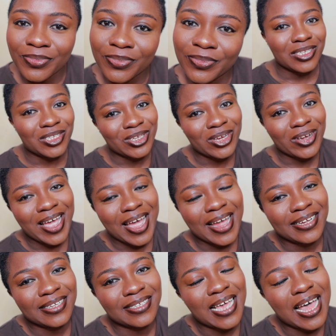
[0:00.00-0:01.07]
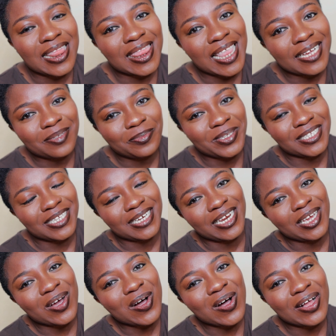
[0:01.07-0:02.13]
So guys, and that's
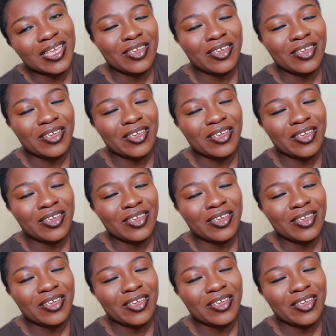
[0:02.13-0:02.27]
basically all.